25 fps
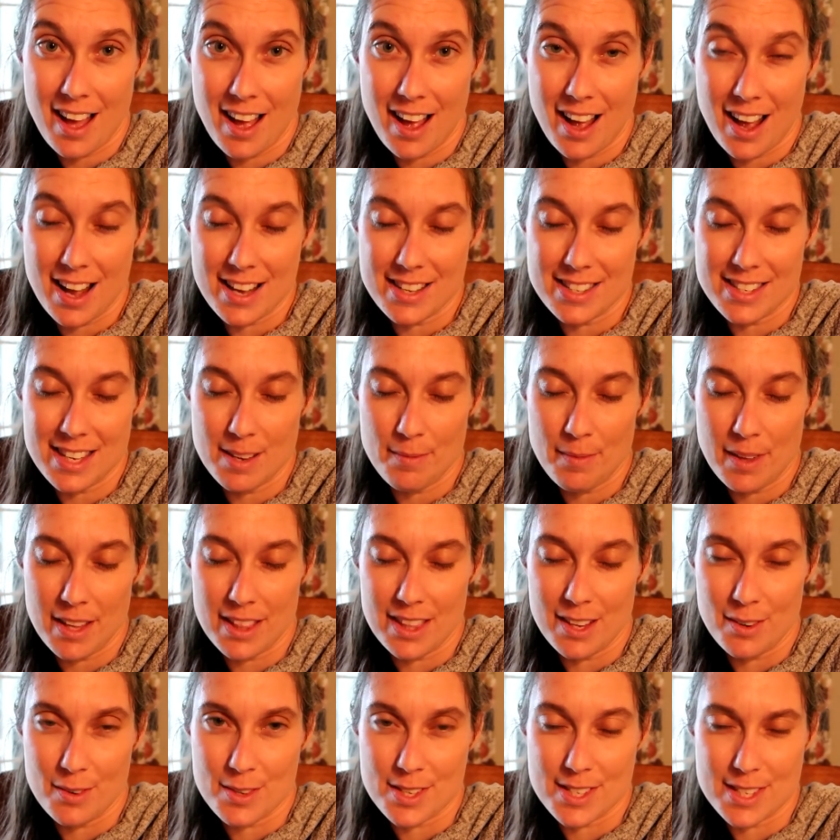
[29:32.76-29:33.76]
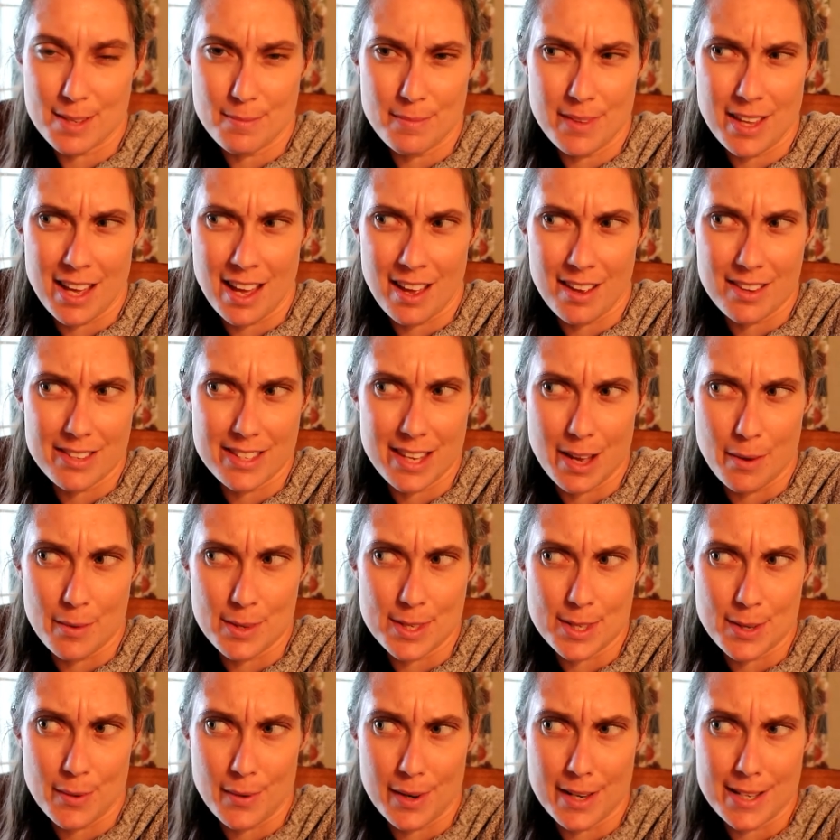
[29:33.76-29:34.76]
it seemed like there was something else I was
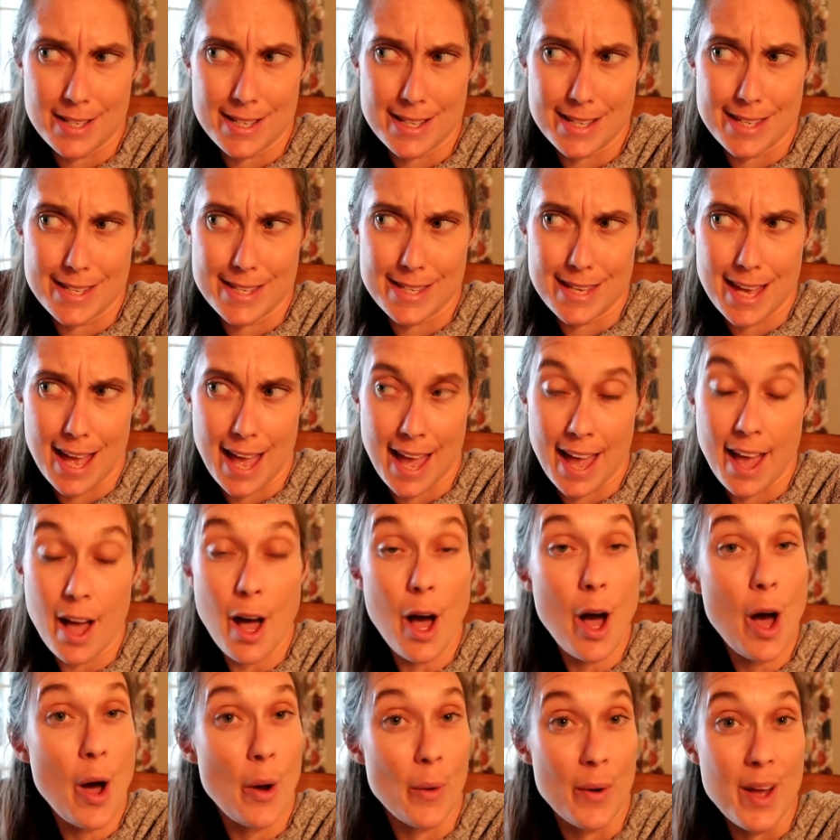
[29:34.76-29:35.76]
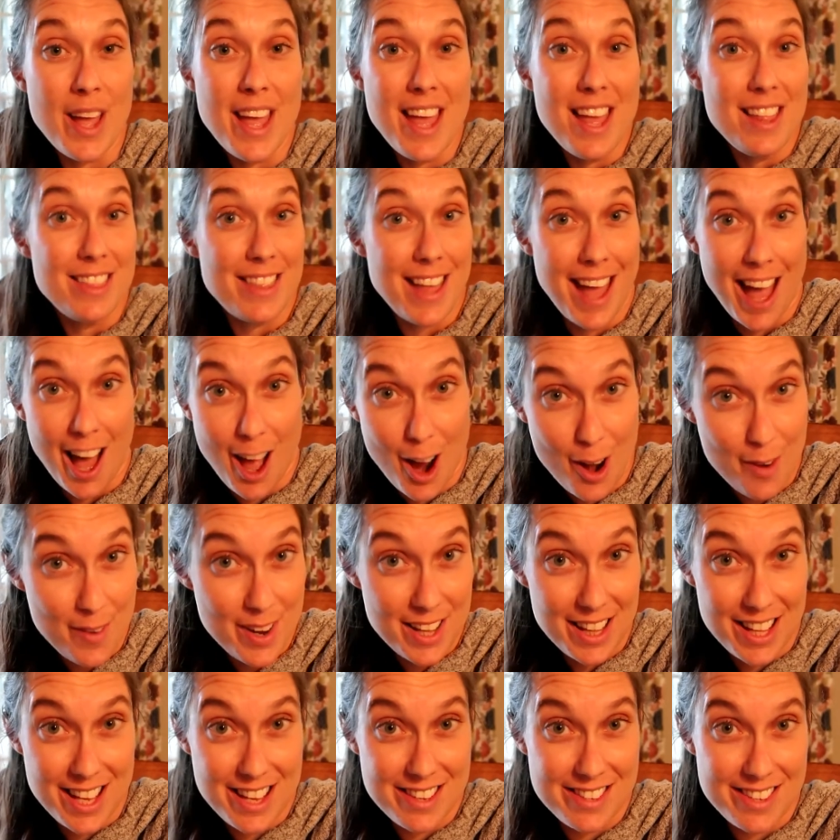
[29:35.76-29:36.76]
going to say. Oh, they are
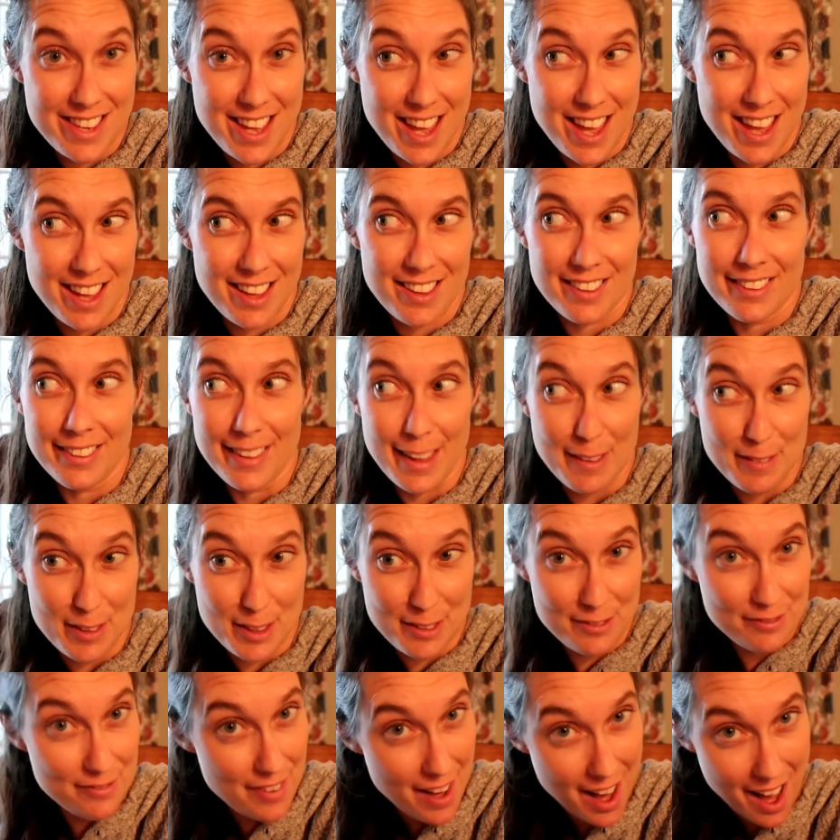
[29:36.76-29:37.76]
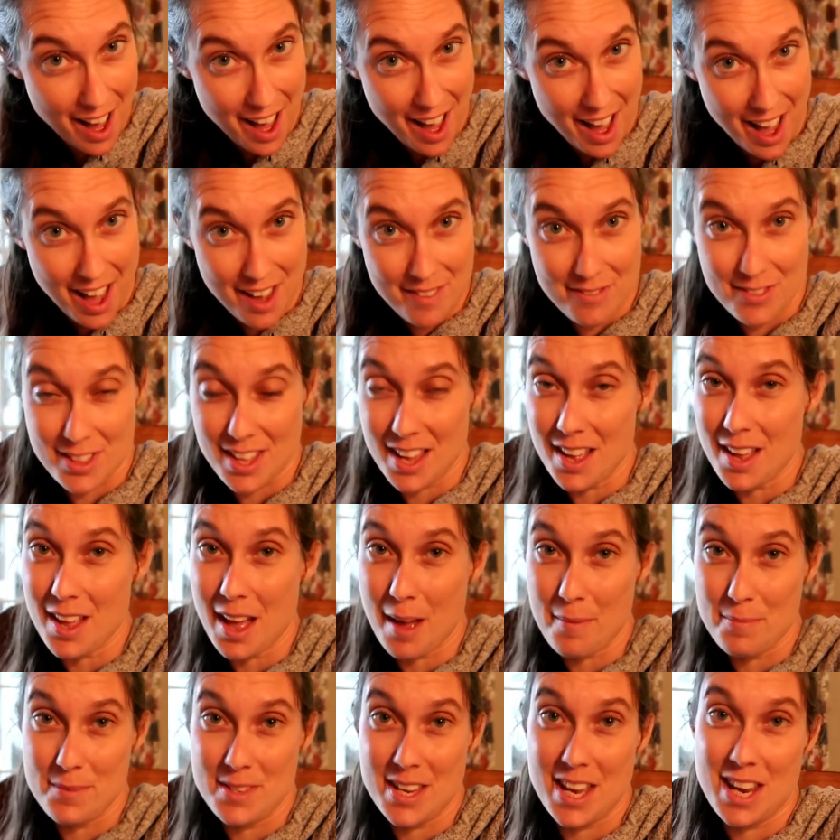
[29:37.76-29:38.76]
releasing level 5, the
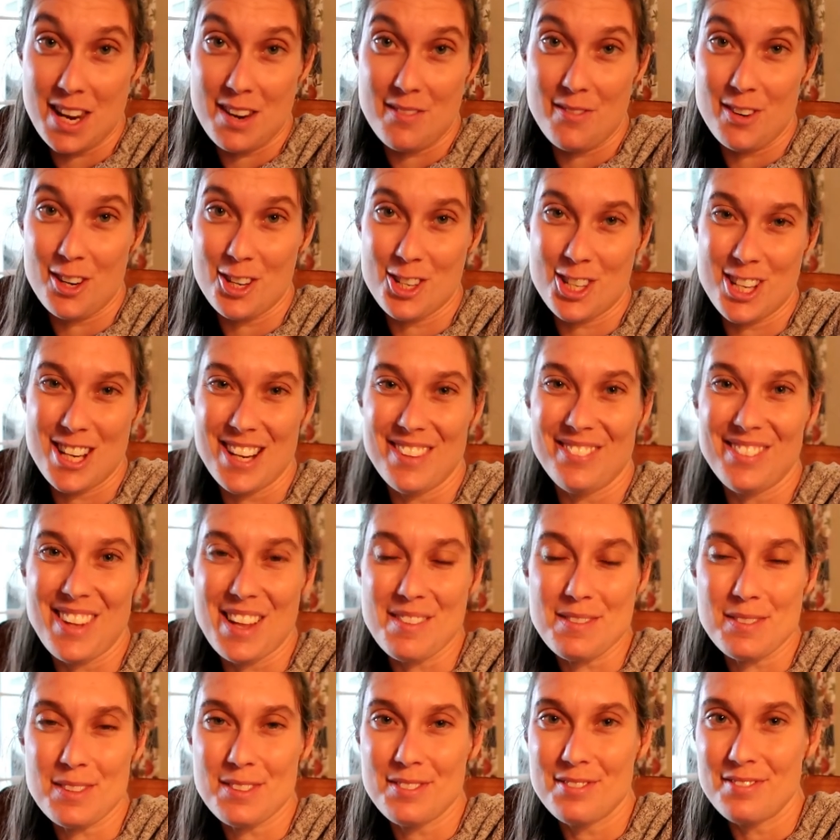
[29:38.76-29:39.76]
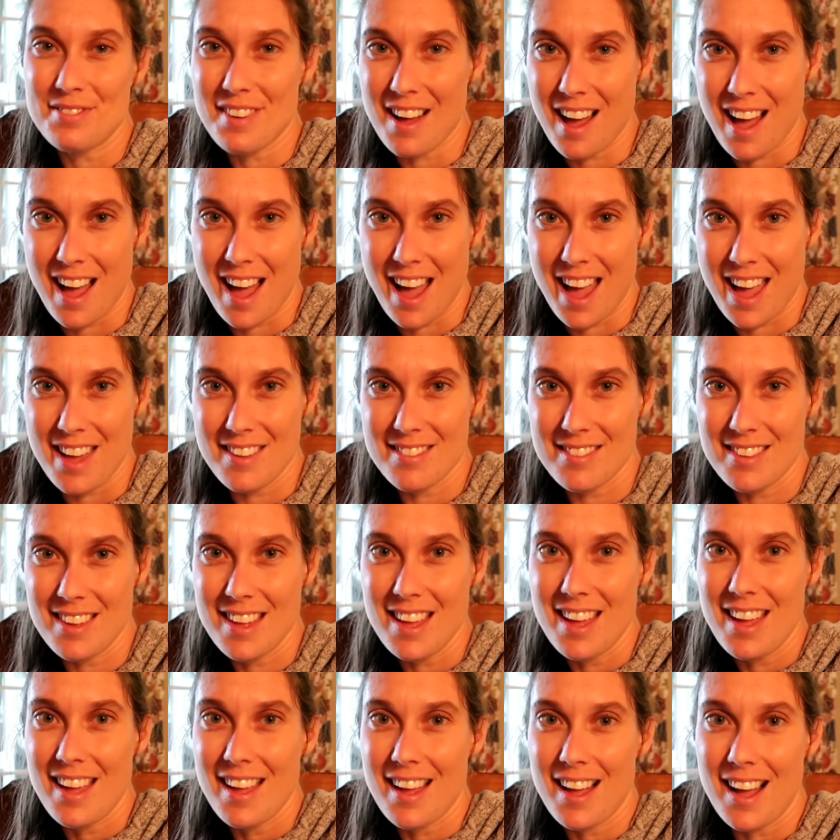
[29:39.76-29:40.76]
updated version of level 5,
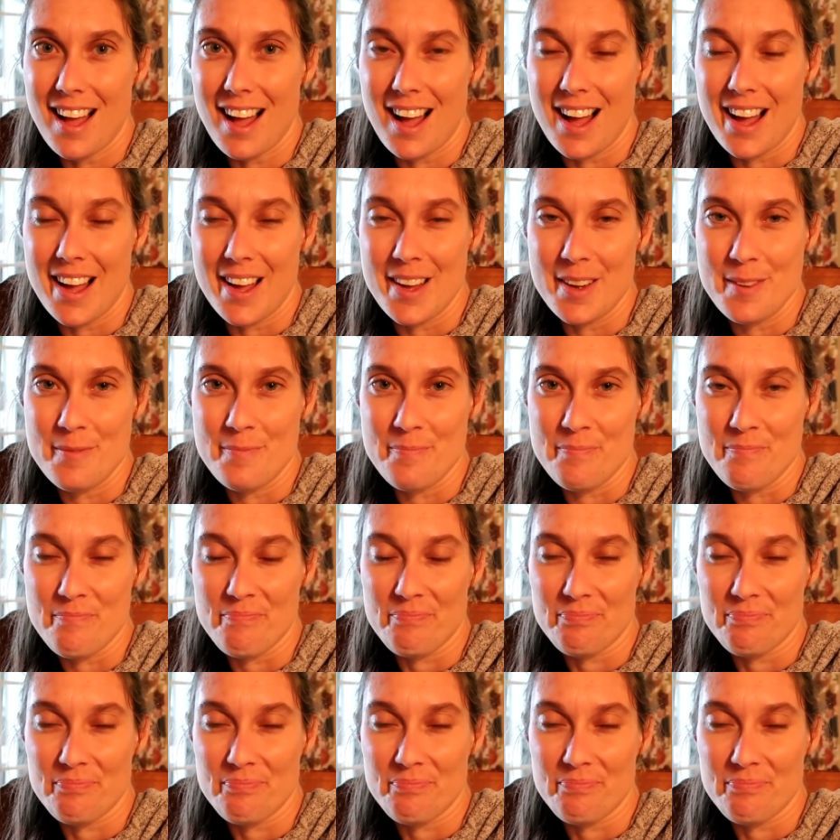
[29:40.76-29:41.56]
um,